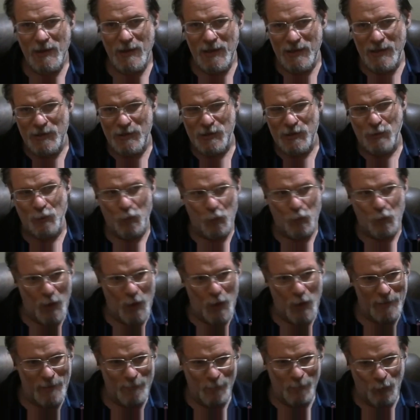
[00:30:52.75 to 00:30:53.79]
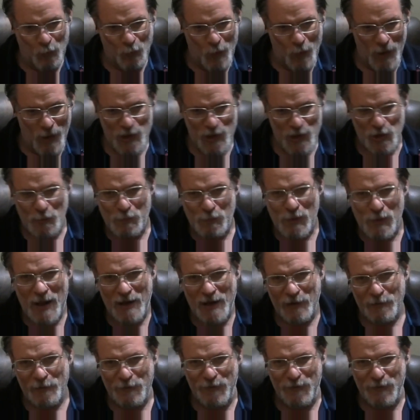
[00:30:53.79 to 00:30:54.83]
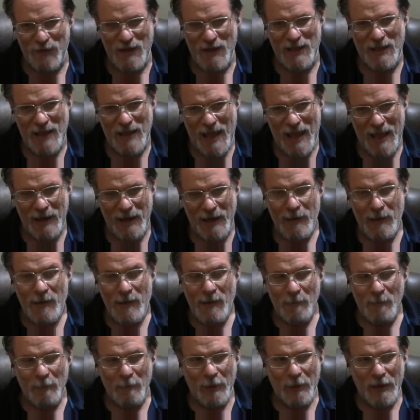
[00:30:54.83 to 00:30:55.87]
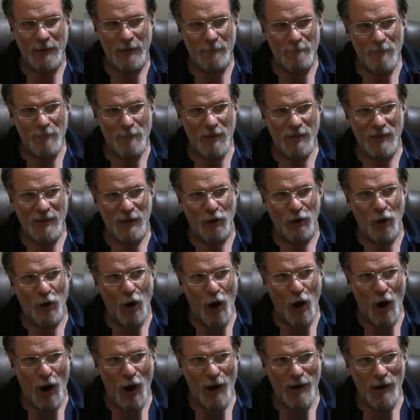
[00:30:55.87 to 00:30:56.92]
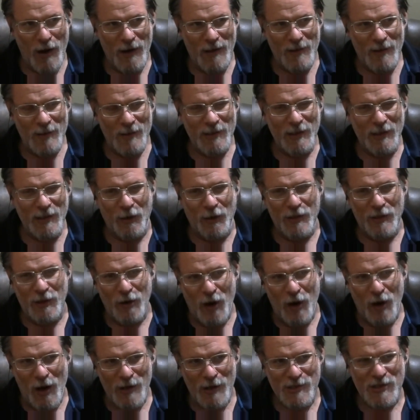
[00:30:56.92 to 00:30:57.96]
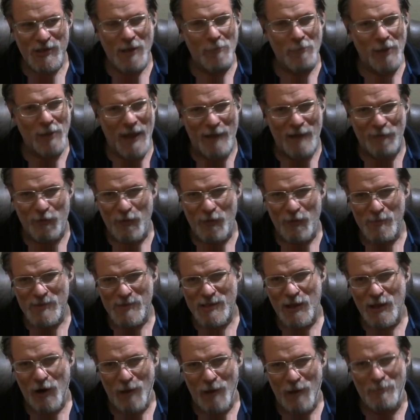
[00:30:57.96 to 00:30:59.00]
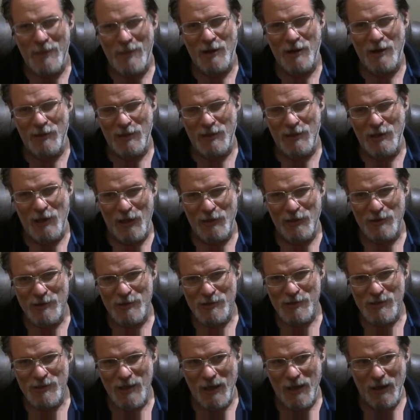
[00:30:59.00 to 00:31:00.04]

Mm-hmm. To what where does your product fit in that? Mm-hmm. But there are you know there are some platforms that are better than others.